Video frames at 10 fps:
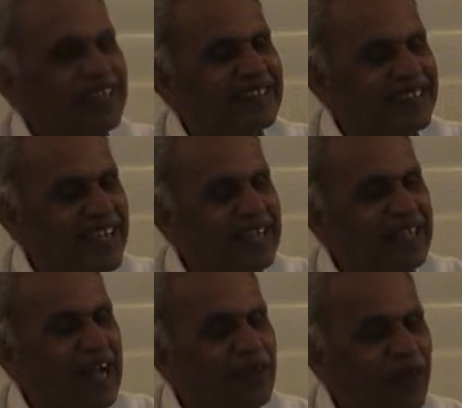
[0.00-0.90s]
state.
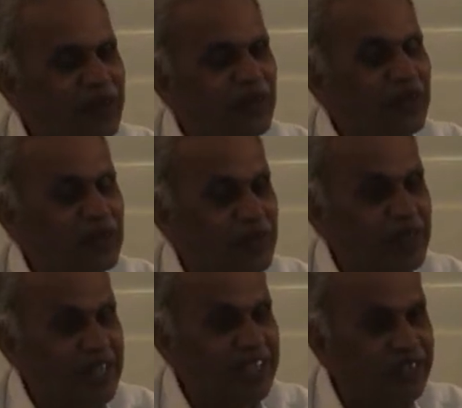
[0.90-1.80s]
I want to also
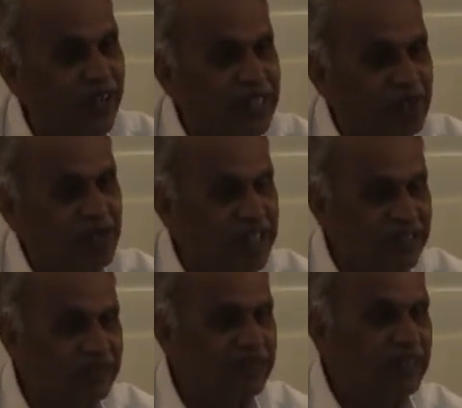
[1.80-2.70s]
want to enjoy that
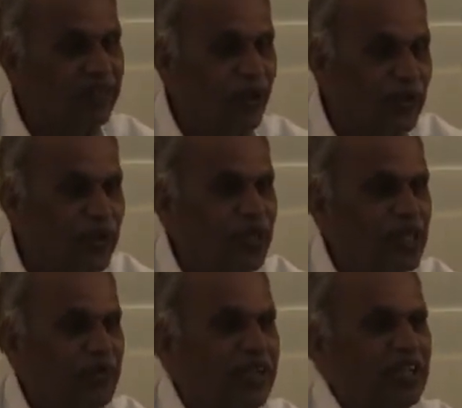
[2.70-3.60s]
bliss. Not
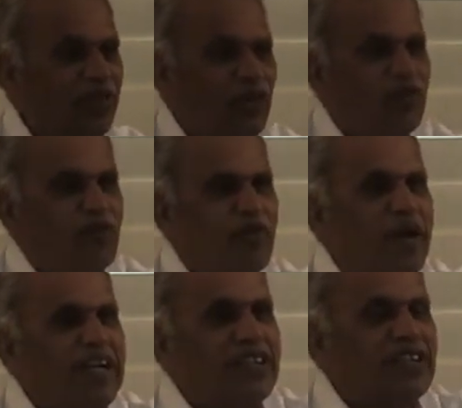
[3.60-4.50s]
only me, the whole
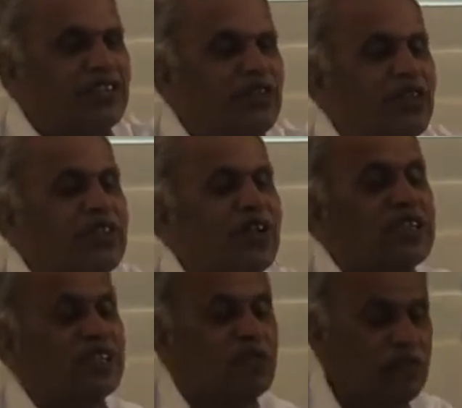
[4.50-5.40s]
humanity has enjoyed
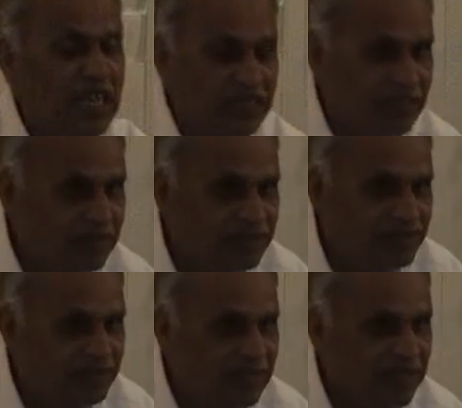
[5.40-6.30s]
that bliss.
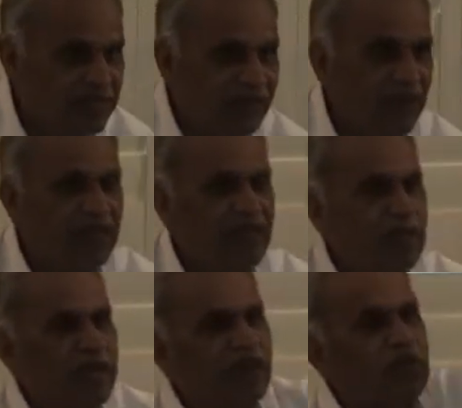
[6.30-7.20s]
When we
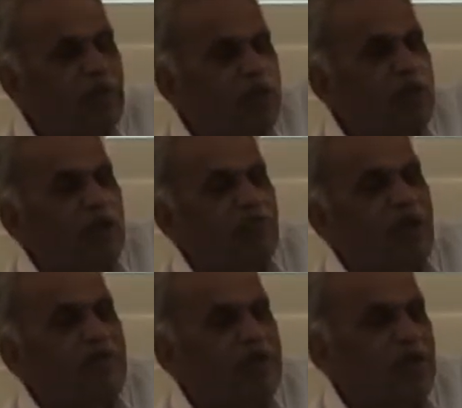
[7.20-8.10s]
become the
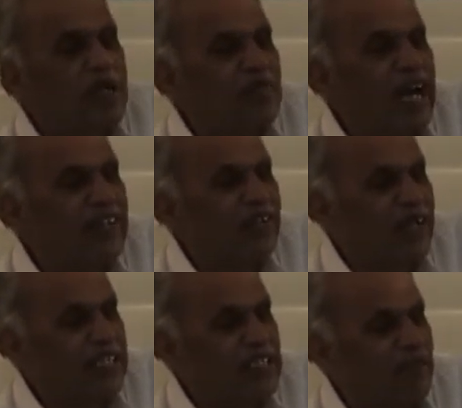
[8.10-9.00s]
Paramatma, we become as
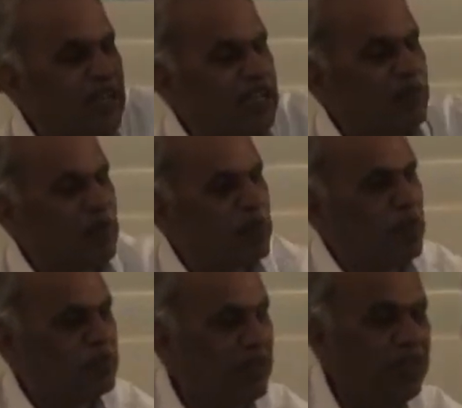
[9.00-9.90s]
knowledgeable as the
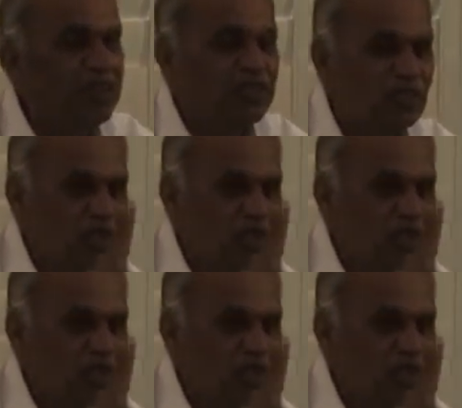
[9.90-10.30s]
Paramatma. So